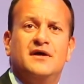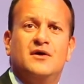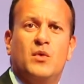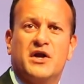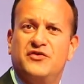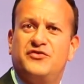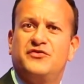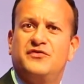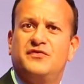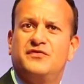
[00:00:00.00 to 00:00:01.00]
what
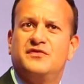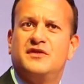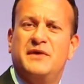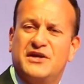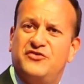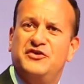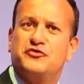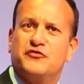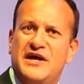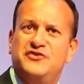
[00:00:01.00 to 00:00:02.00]
is the biggest
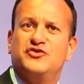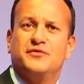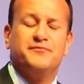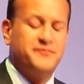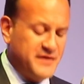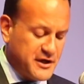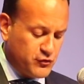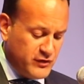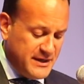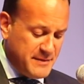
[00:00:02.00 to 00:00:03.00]
intervention that could
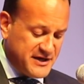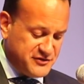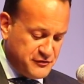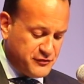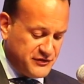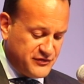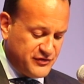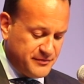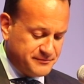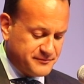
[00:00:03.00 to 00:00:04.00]
really make a difference.